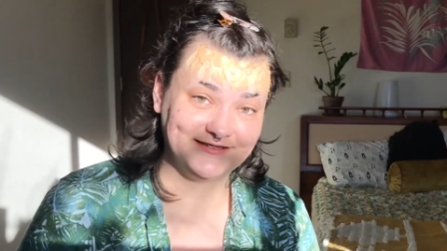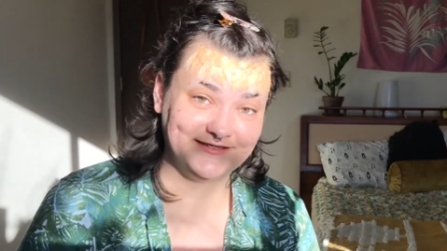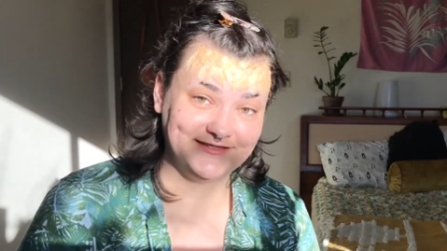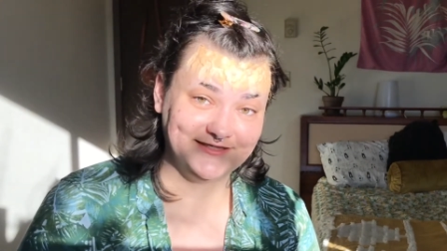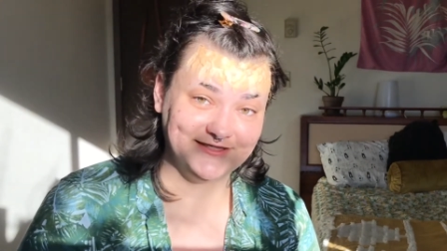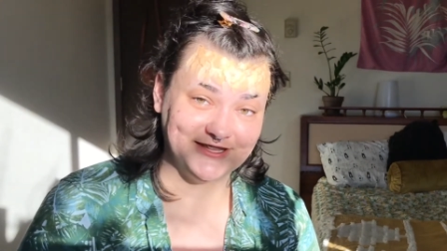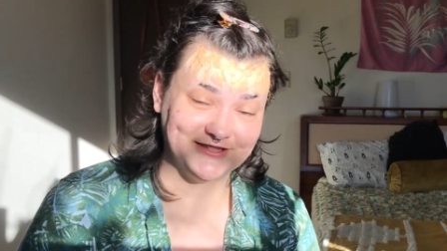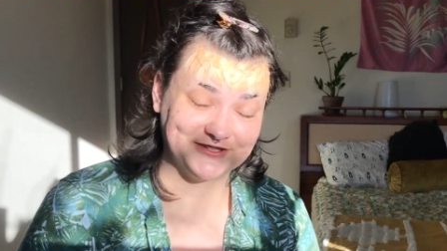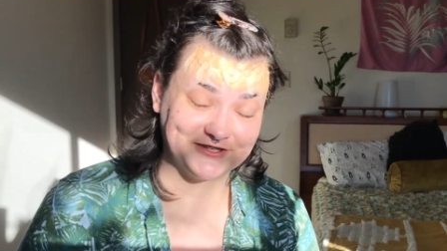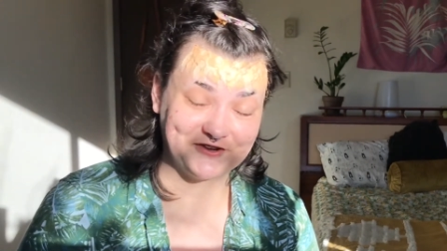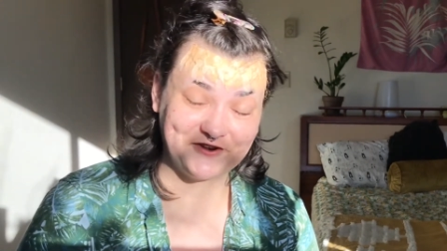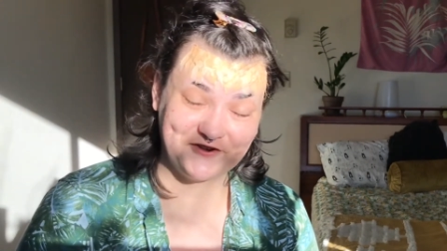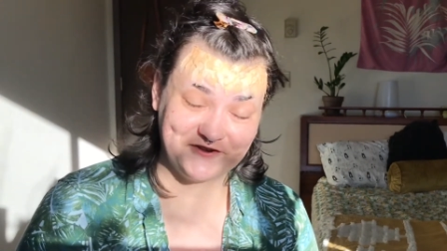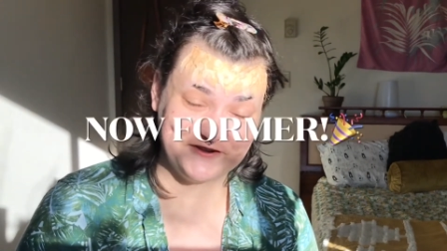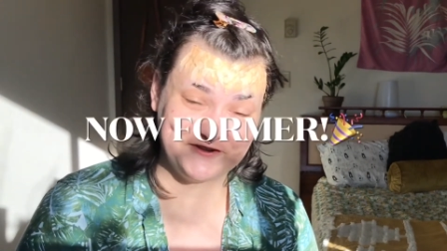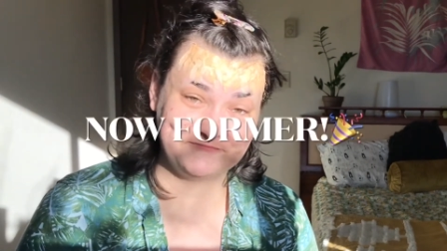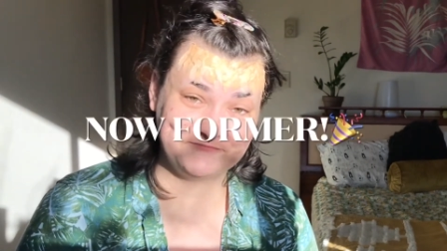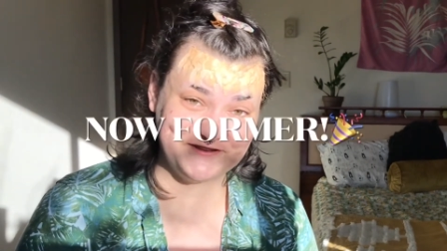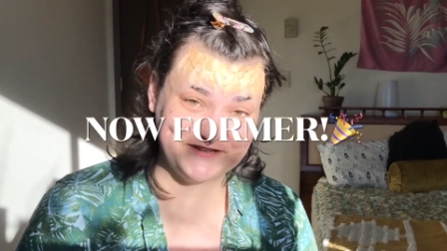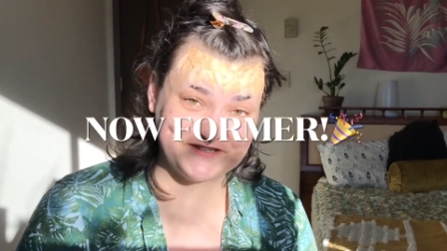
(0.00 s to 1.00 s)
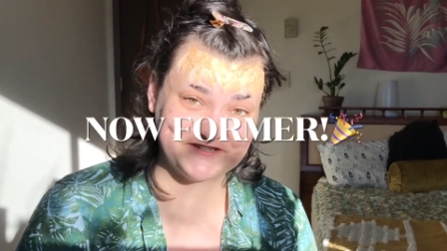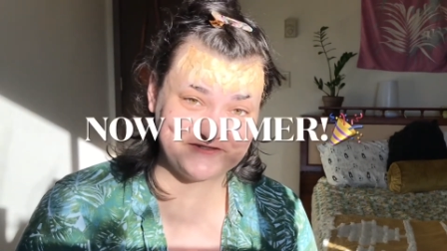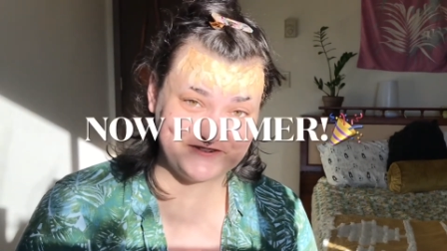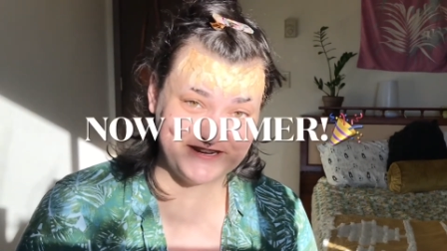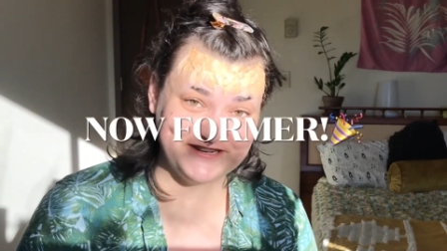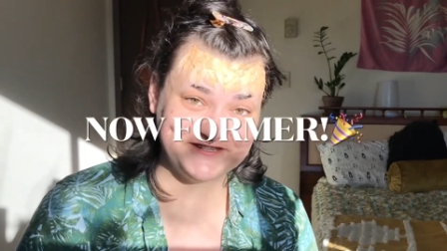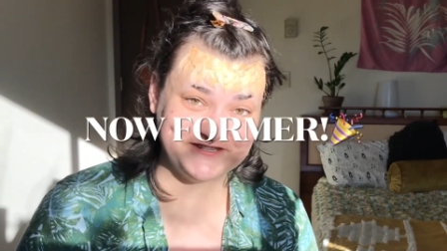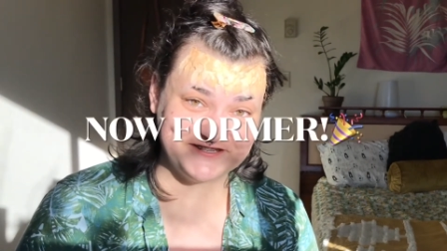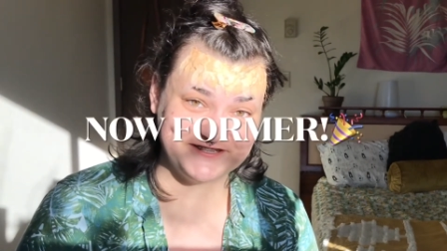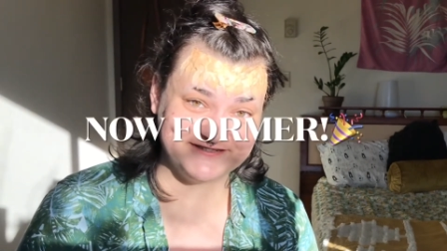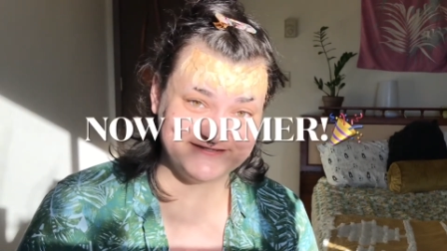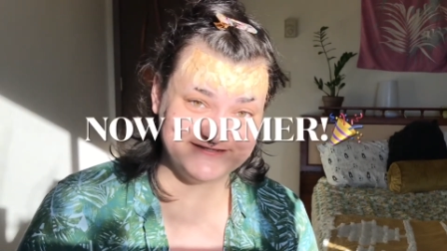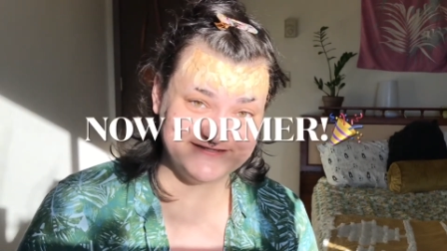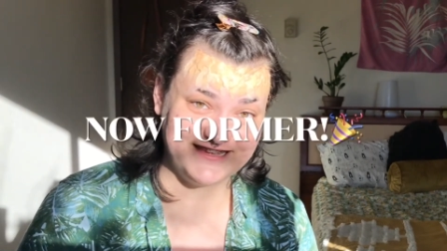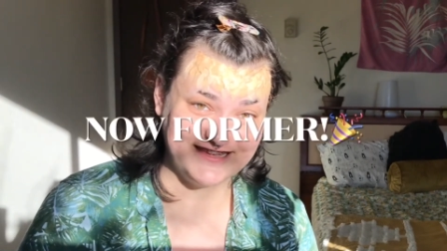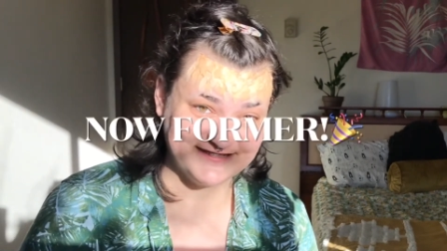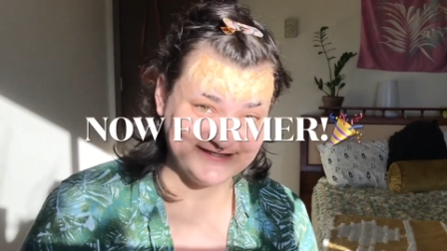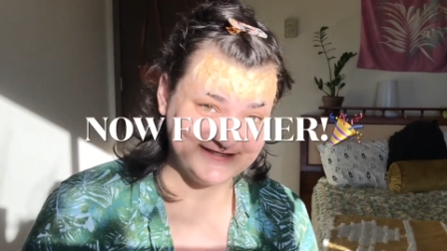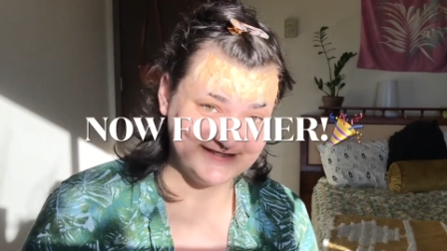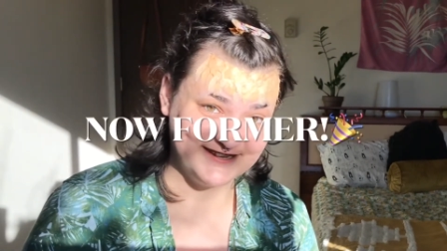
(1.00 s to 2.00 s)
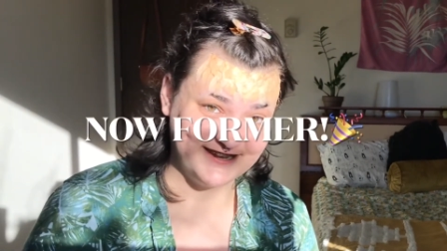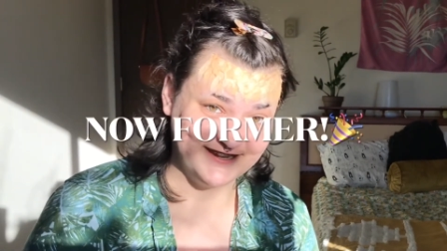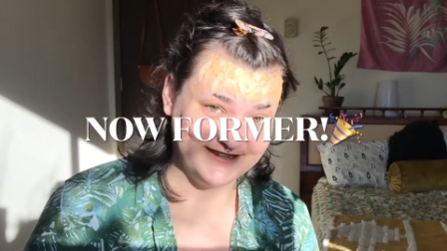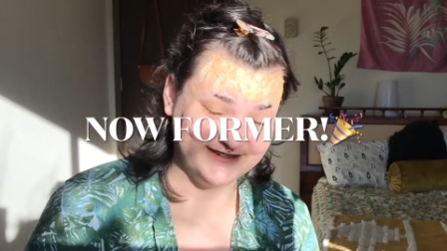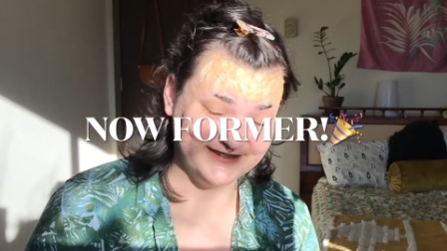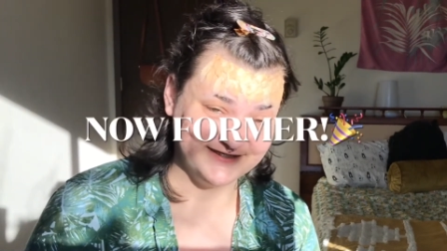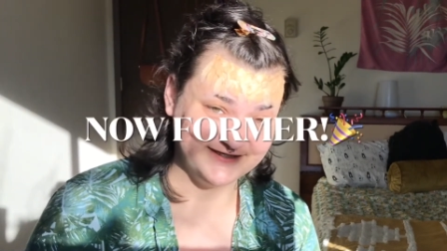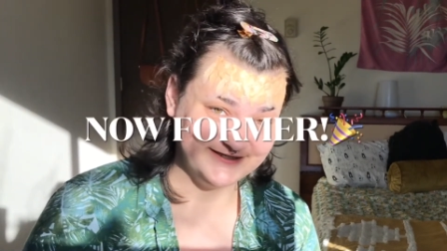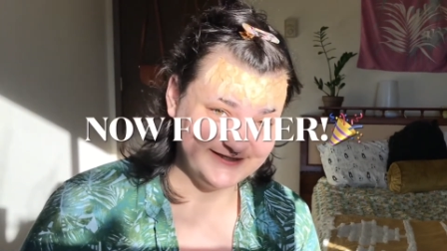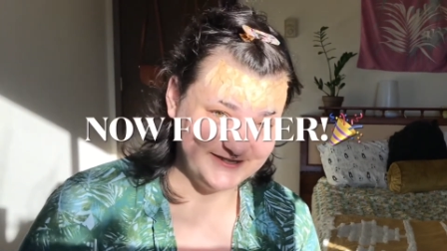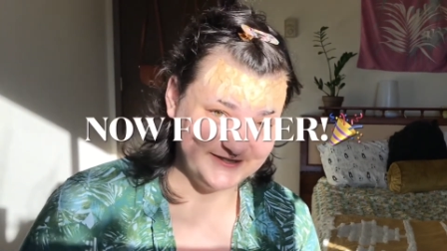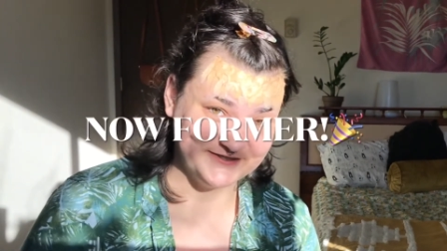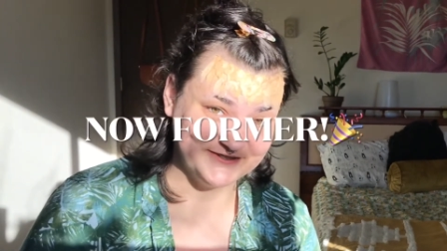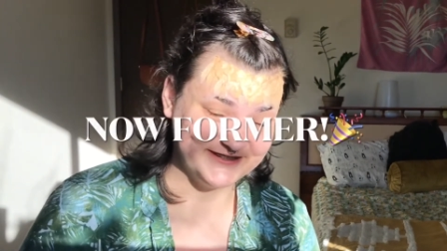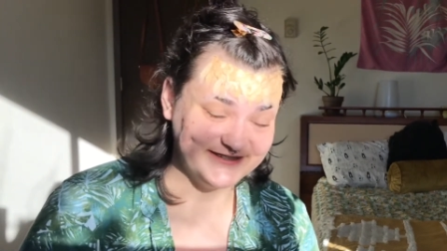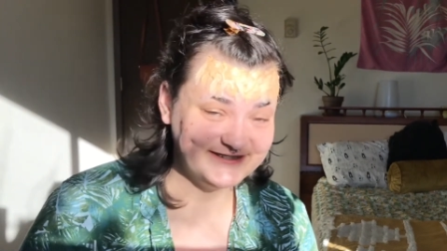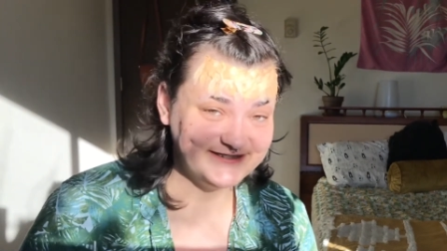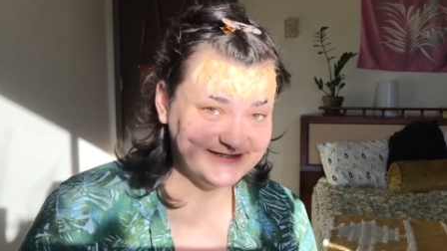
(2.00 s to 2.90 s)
that the current administration has done to it,